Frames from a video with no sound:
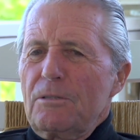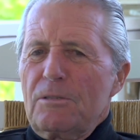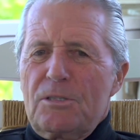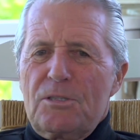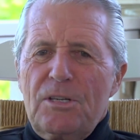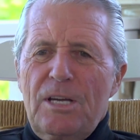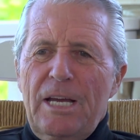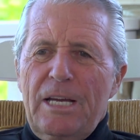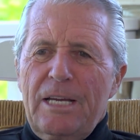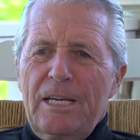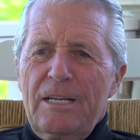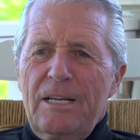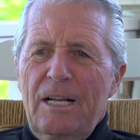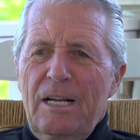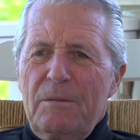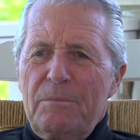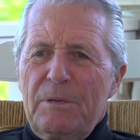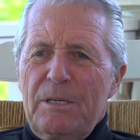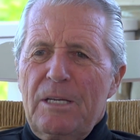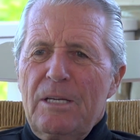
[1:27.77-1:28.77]
because Jack and
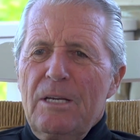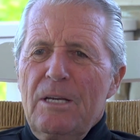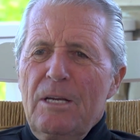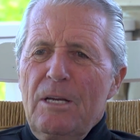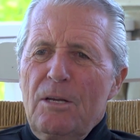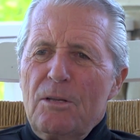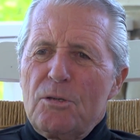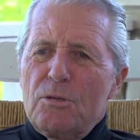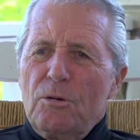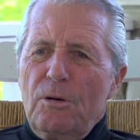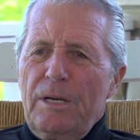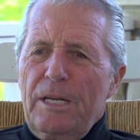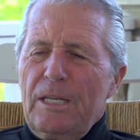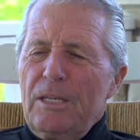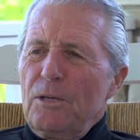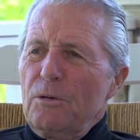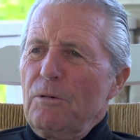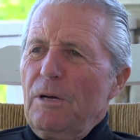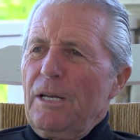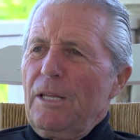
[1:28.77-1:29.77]
I'll be joining
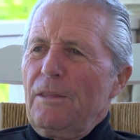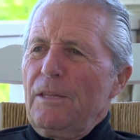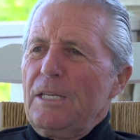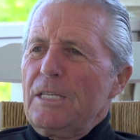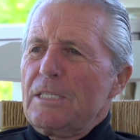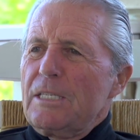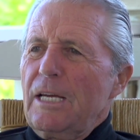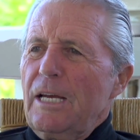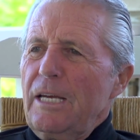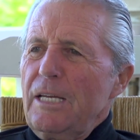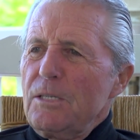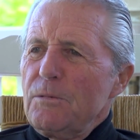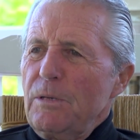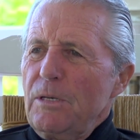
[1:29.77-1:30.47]
you one of these days.